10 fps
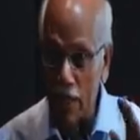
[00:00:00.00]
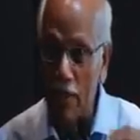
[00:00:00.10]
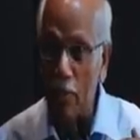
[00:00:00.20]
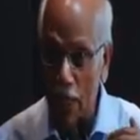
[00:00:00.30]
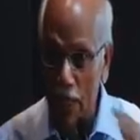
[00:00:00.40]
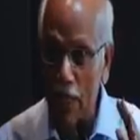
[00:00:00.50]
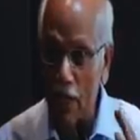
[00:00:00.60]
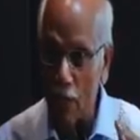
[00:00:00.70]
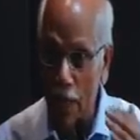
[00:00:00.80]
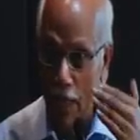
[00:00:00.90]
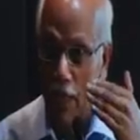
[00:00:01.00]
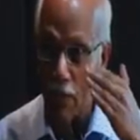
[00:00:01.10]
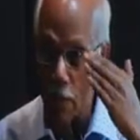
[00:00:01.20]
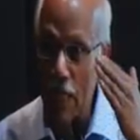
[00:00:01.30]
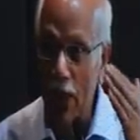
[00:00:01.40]
This lecture of mine
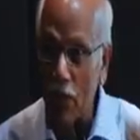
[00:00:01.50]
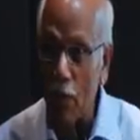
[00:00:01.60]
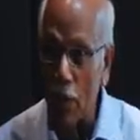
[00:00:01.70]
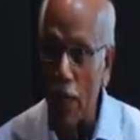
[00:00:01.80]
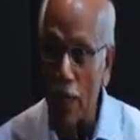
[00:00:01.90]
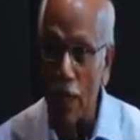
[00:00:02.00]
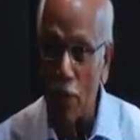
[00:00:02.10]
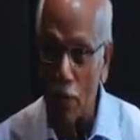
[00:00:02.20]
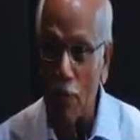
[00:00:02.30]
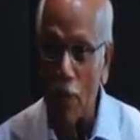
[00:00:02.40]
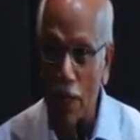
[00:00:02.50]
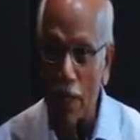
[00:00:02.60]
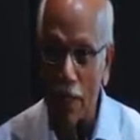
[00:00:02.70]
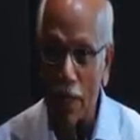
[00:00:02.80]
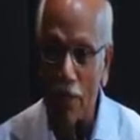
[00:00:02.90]
is money. You have to pay 100 rupees per
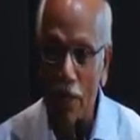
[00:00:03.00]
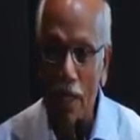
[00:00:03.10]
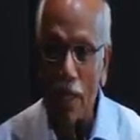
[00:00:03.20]
lecture. Yes.